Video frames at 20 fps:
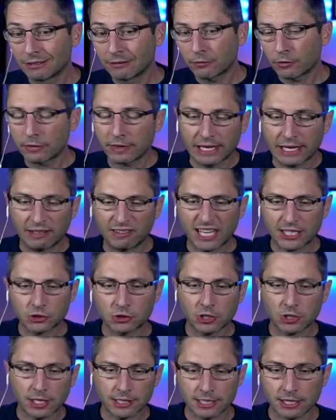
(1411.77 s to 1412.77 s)
for the
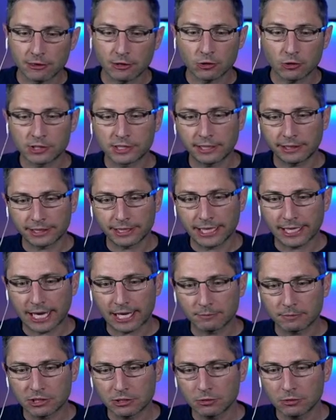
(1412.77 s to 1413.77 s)
electrons in those silicon
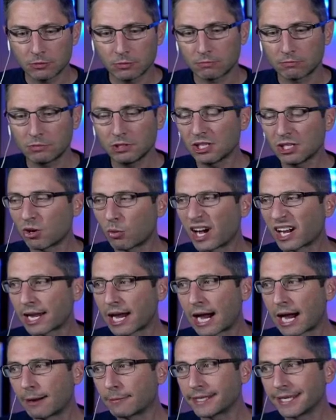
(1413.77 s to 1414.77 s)
atoms to,
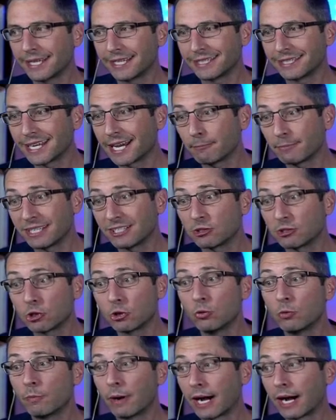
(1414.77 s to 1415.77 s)
accommodate and not be
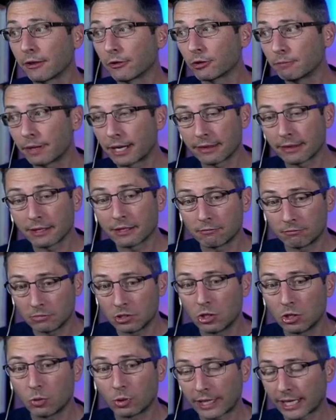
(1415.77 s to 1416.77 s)
too bothered by the
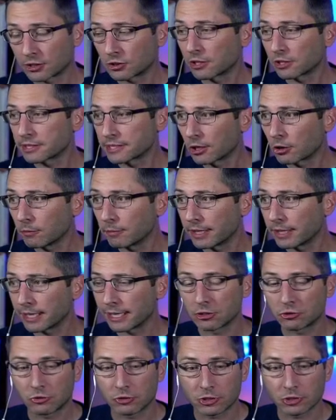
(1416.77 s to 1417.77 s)
new electrons that are being
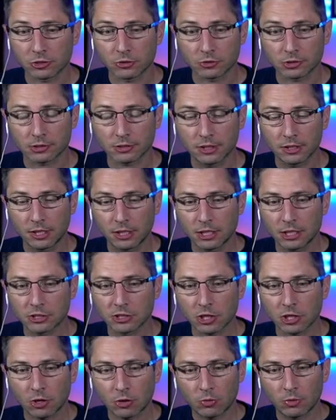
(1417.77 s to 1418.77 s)
introduced.
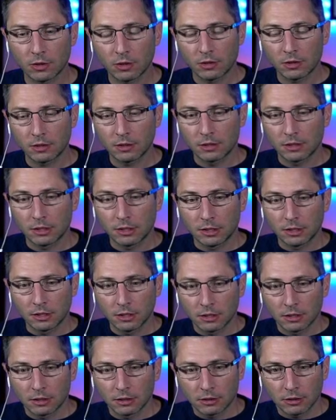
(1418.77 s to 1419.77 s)
So,
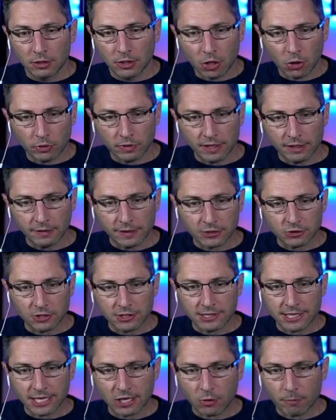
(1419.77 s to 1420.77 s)
the
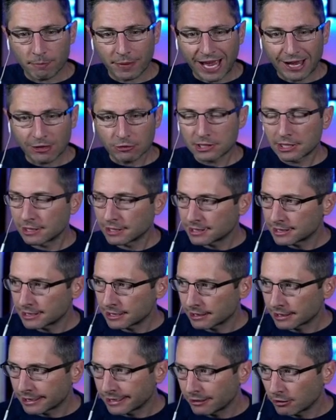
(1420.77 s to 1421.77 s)
electrons that are bound to the
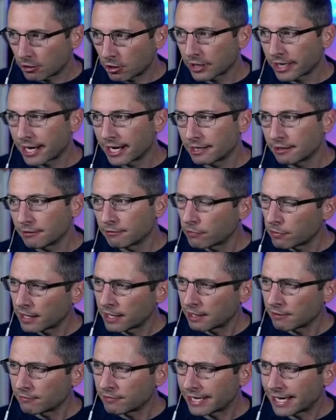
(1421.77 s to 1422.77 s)
silicon are kind of,
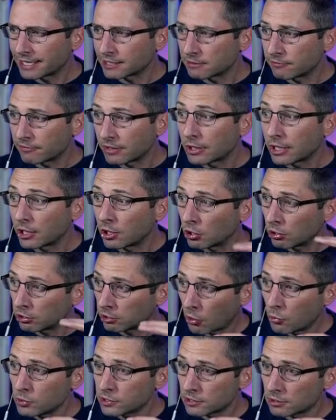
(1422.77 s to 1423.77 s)
think of it as very
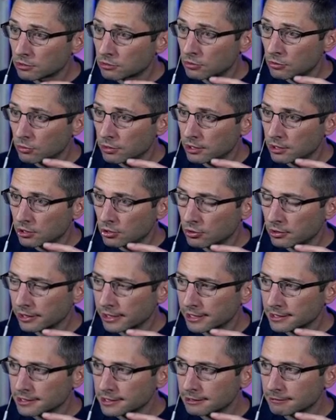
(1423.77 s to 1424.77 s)
close to the
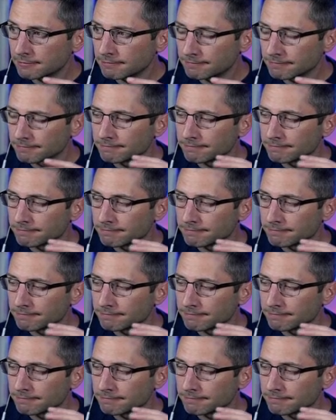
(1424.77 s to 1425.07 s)
nucleus,